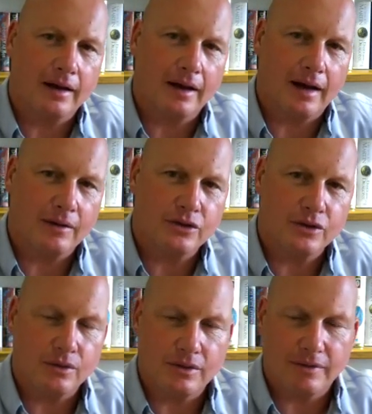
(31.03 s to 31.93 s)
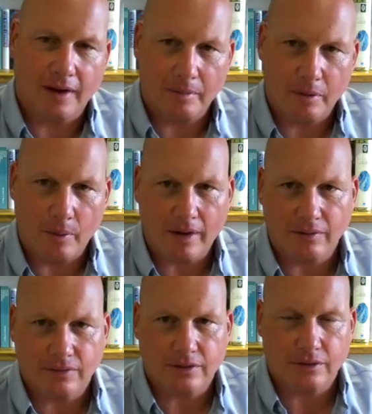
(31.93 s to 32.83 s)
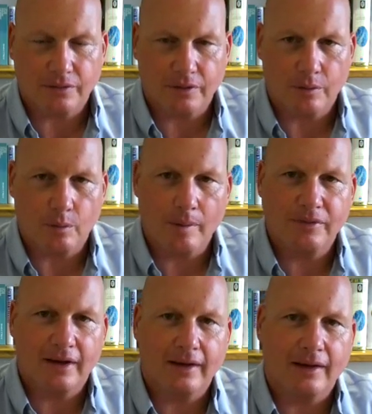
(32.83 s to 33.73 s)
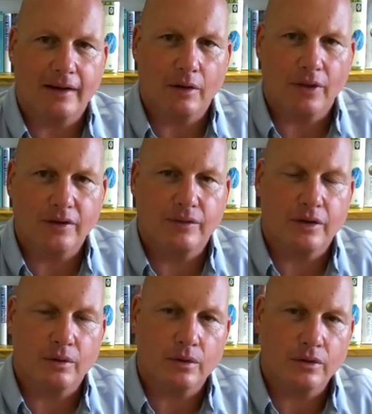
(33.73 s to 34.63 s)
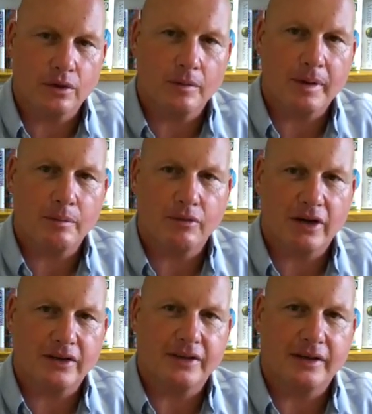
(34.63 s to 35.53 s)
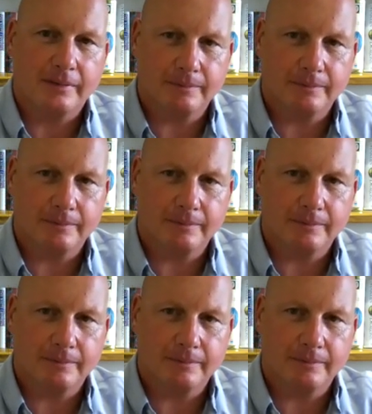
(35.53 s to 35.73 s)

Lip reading: how to develop a wedding photography website, and on this video we're going to talk about pricing.